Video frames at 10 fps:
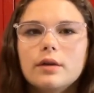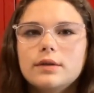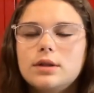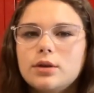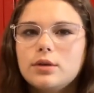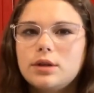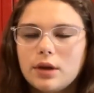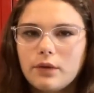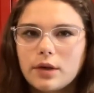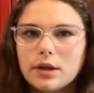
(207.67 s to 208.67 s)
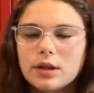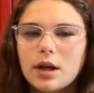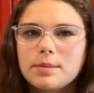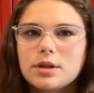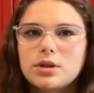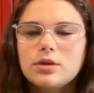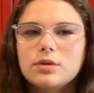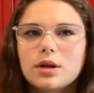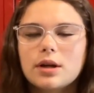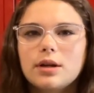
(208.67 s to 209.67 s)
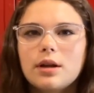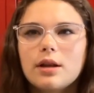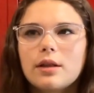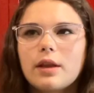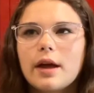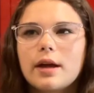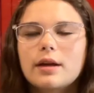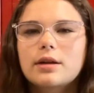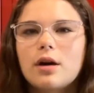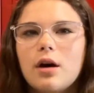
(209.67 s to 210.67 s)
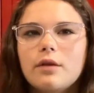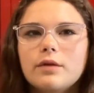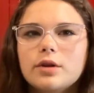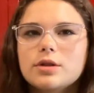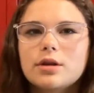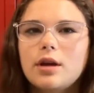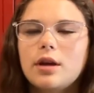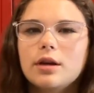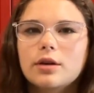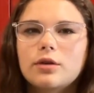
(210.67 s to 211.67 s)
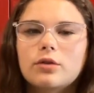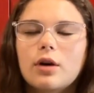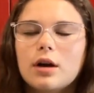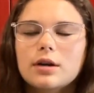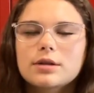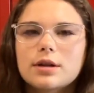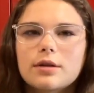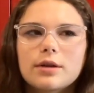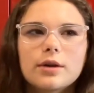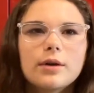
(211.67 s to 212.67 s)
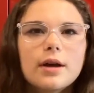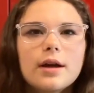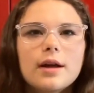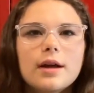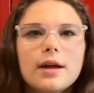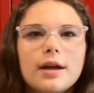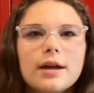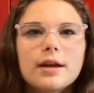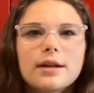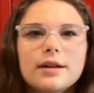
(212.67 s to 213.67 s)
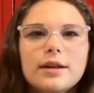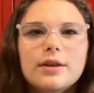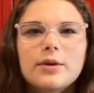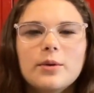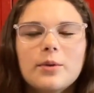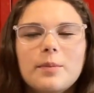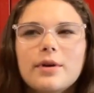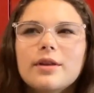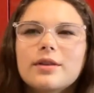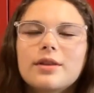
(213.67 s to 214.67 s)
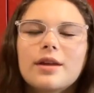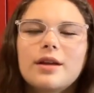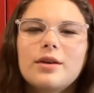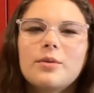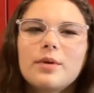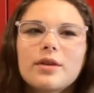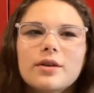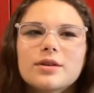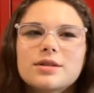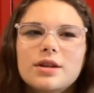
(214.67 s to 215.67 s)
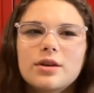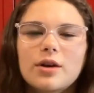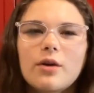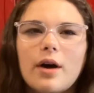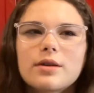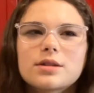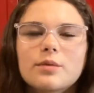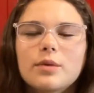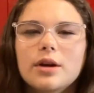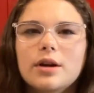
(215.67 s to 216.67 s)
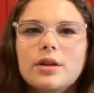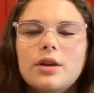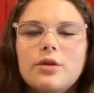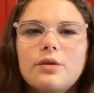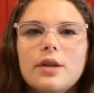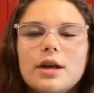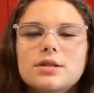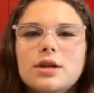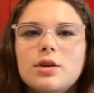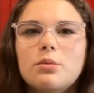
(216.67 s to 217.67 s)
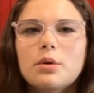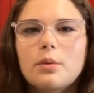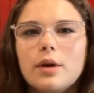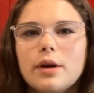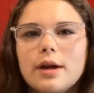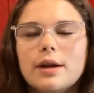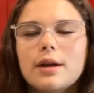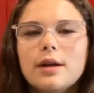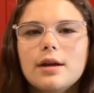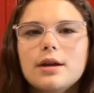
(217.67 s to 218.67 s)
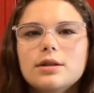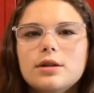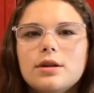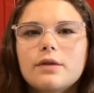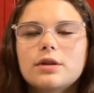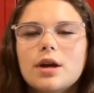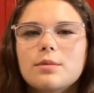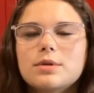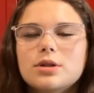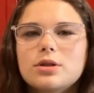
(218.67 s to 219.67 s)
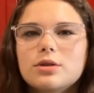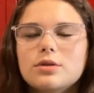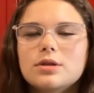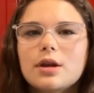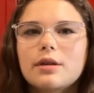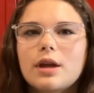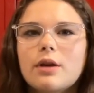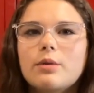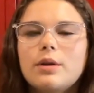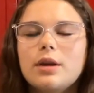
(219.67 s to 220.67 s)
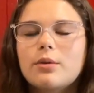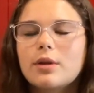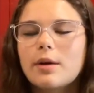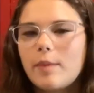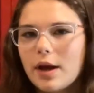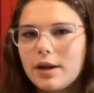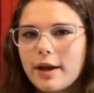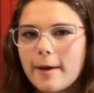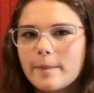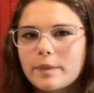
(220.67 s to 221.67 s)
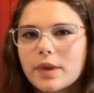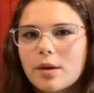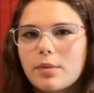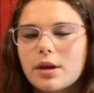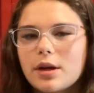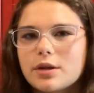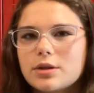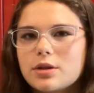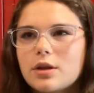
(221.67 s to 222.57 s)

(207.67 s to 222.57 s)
2 different types of shoes on, like Converse and Crocs, I don't know, and you wear those and you go out somewhere and then you realize that you are wearing 2 different types of shoes, that would equal a bad day because